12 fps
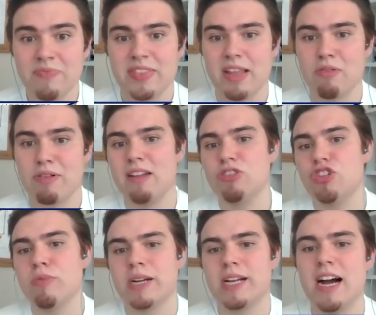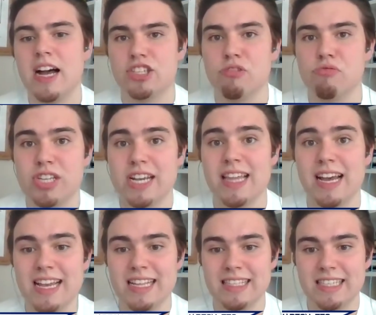Now, Calcio Mercato say that
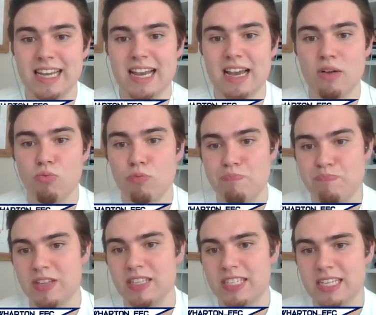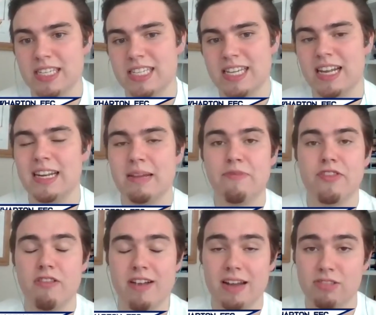Inter would consider selling him for
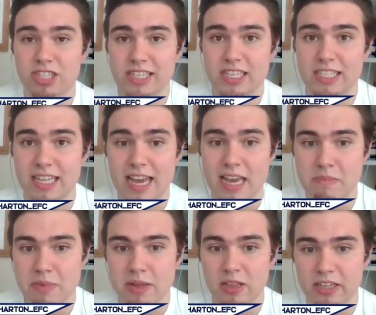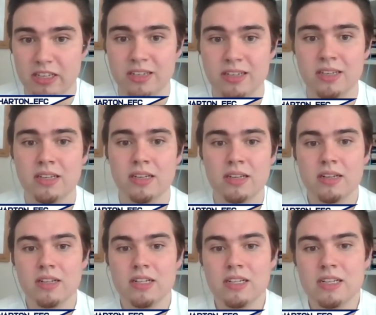around €6 to 8 million.
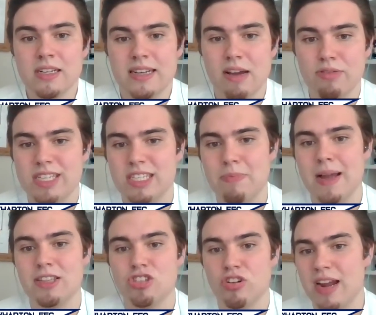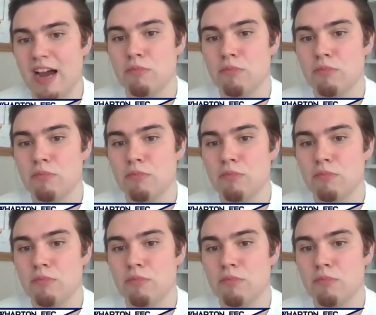Now, this depends on how